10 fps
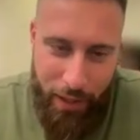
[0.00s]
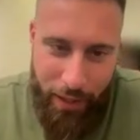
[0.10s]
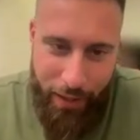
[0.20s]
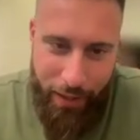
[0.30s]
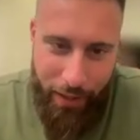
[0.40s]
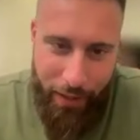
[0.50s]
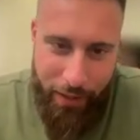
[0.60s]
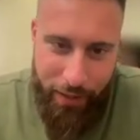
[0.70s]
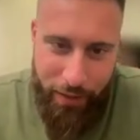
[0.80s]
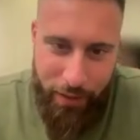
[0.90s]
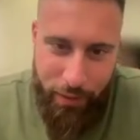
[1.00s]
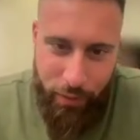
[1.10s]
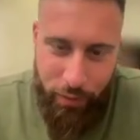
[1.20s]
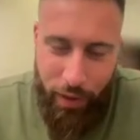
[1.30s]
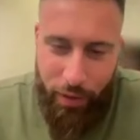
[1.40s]
I
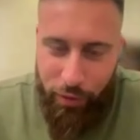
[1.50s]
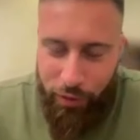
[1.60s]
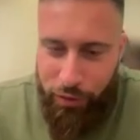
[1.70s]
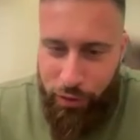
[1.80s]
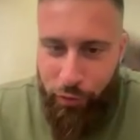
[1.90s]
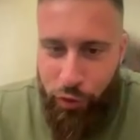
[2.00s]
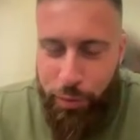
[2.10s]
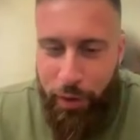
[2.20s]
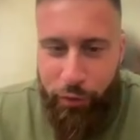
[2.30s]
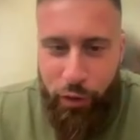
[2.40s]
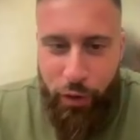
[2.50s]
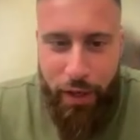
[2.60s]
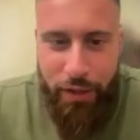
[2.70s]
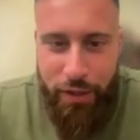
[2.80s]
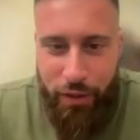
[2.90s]
have a ton of respect for you
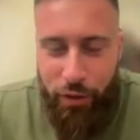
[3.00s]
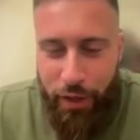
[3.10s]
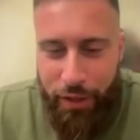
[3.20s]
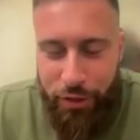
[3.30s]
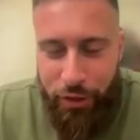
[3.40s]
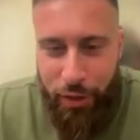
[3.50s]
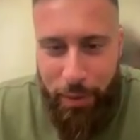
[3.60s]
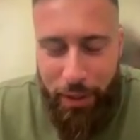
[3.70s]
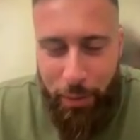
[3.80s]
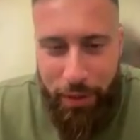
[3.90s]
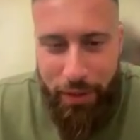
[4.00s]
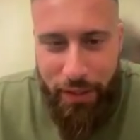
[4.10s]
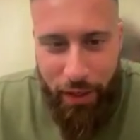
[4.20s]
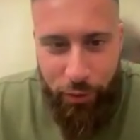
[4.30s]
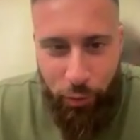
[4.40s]
guys. I know you guys are going to make a big
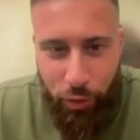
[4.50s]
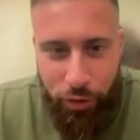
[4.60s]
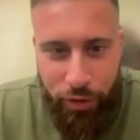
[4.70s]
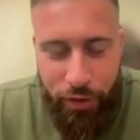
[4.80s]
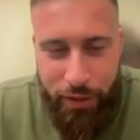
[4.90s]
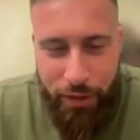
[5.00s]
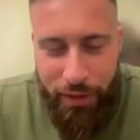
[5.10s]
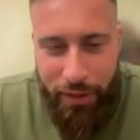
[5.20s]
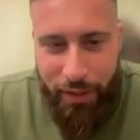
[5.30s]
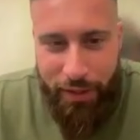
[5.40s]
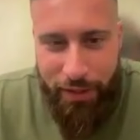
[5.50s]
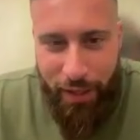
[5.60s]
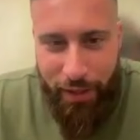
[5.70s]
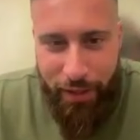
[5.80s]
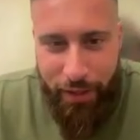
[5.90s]
dent in the world. It's
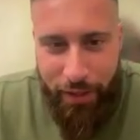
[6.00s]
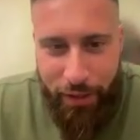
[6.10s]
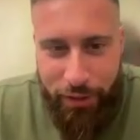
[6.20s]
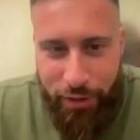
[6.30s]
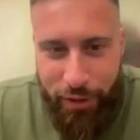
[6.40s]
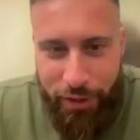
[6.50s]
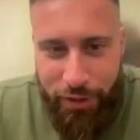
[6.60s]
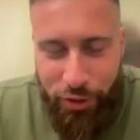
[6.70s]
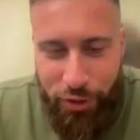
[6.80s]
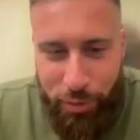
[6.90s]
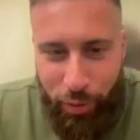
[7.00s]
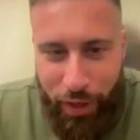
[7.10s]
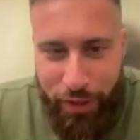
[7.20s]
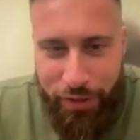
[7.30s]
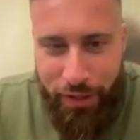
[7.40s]
not such a
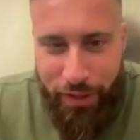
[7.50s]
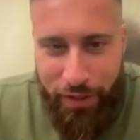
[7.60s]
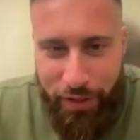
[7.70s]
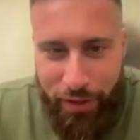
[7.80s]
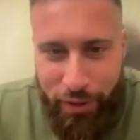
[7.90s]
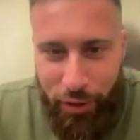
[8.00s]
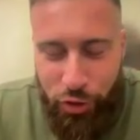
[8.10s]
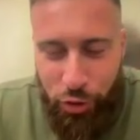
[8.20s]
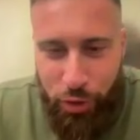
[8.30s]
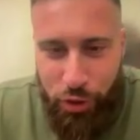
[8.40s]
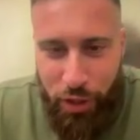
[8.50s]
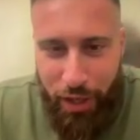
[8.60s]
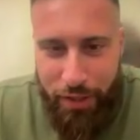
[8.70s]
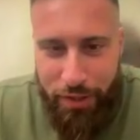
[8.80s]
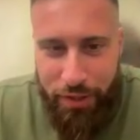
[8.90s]
surprise that young Jewish
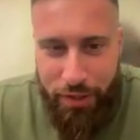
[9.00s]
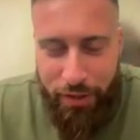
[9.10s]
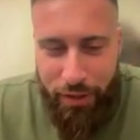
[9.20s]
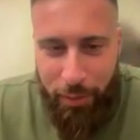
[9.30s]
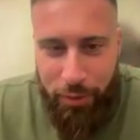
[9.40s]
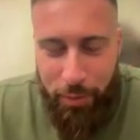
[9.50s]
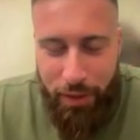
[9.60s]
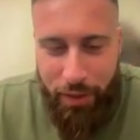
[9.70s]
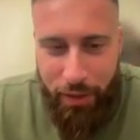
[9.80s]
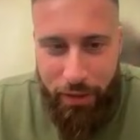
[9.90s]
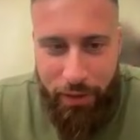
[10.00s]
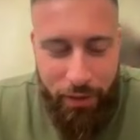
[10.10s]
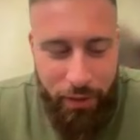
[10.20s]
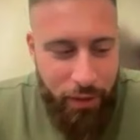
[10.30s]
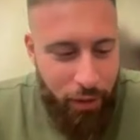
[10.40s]
guys come to make a
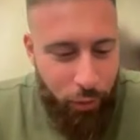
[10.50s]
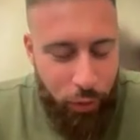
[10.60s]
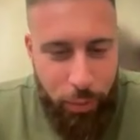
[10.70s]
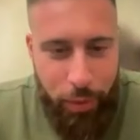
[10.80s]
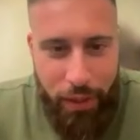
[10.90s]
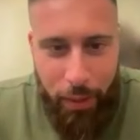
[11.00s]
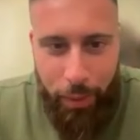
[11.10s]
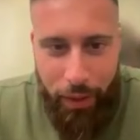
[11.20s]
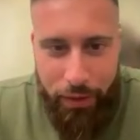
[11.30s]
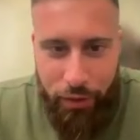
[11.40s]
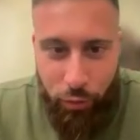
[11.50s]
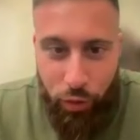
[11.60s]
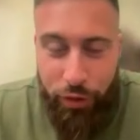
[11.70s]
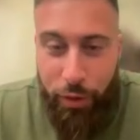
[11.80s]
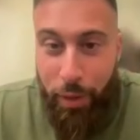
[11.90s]
really big impact on the
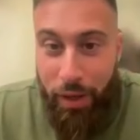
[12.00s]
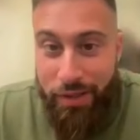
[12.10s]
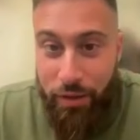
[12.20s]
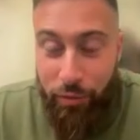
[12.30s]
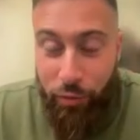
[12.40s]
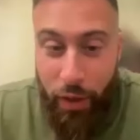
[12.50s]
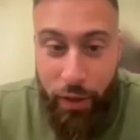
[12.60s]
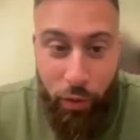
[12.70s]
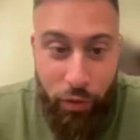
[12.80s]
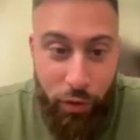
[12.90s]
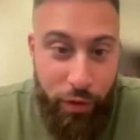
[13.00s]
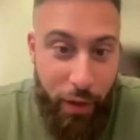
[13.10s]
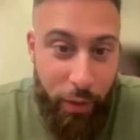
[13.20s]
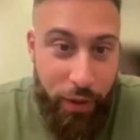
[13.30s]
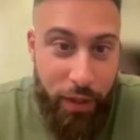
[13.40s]
world in a positive way. Although
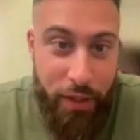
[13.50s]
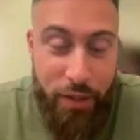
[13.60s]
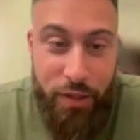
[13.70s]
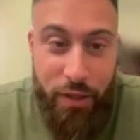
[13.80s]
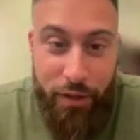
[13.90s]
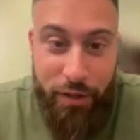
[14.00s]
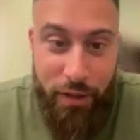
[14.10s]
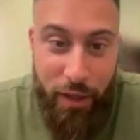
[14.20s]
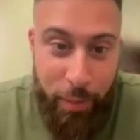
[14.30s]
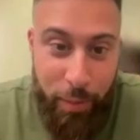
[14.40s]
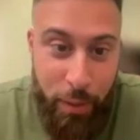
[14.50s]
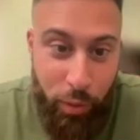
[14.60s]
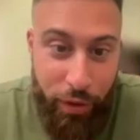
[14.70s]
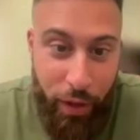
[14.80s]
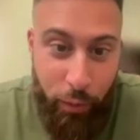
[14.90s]
nowadays there's a lot of
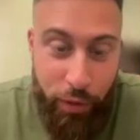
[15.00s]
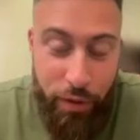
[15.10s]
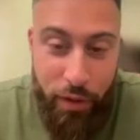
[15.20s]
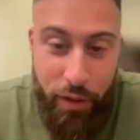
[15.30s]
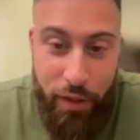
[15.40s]
people that would